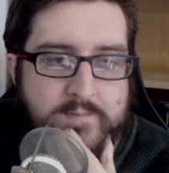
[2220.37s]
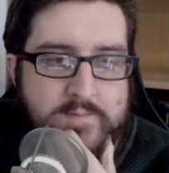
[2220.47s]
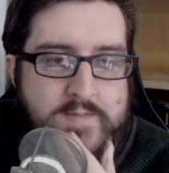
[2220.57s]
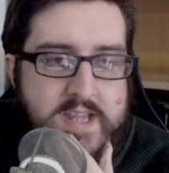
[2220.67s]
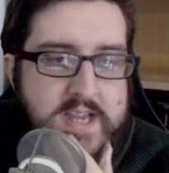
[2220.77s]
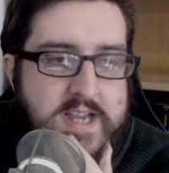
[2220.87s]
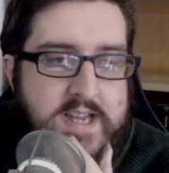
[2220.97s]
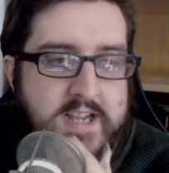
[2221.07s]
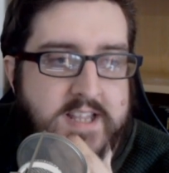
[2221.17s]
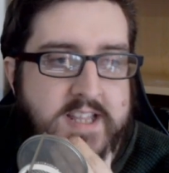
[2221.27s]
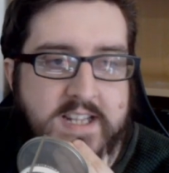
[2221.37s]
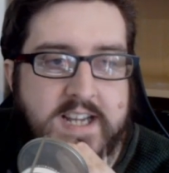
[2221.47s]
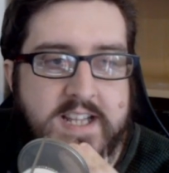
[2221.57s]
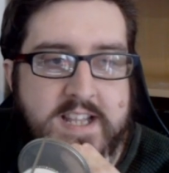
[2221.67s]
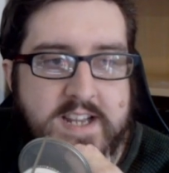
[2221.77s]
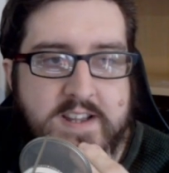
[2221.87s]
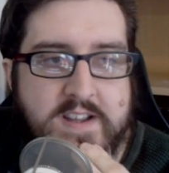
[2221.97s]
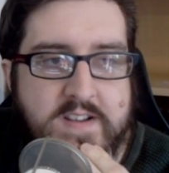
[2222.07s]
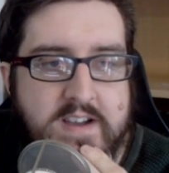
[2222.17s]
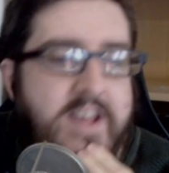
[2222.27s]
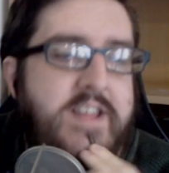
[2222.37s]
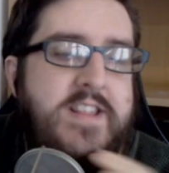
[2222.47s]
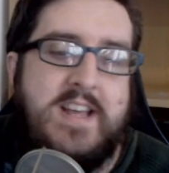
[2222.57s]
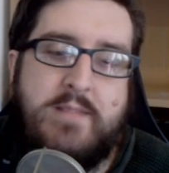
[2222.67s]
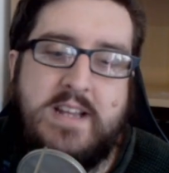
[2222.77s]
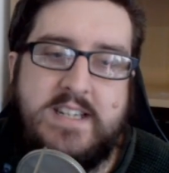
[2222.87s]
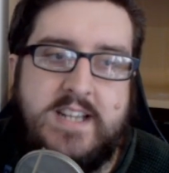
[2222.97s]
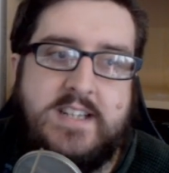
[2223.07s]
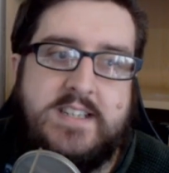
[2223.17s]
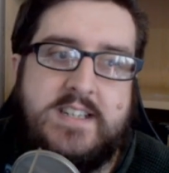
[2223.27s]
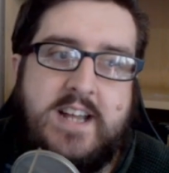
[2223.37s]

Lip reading: Yeah, I think so. I think that makes sense. I